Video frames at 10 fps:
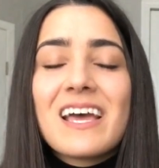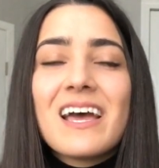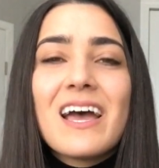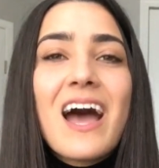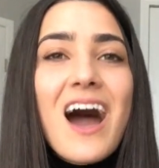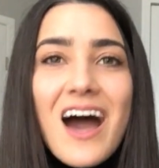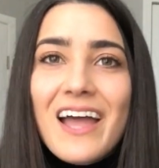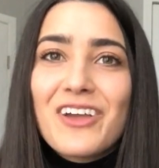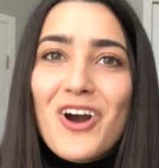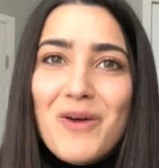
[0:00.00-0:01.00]
a
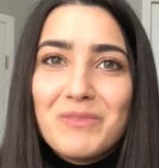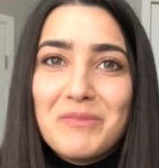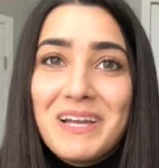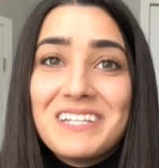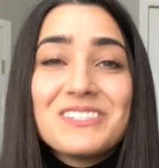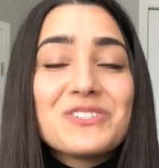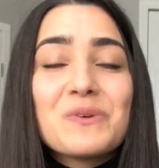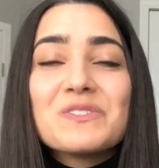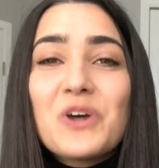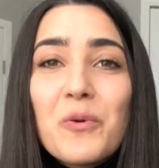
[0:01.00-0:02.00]
high compliment, so
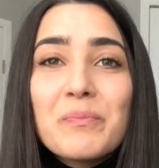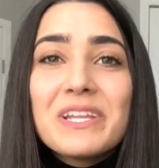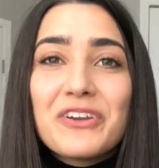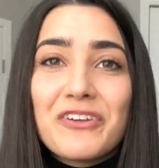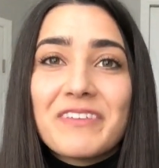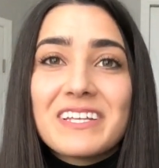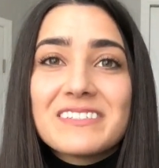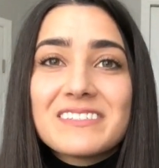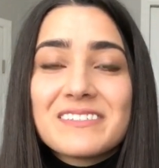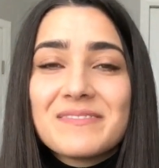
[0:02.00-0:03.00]
don't be nervous.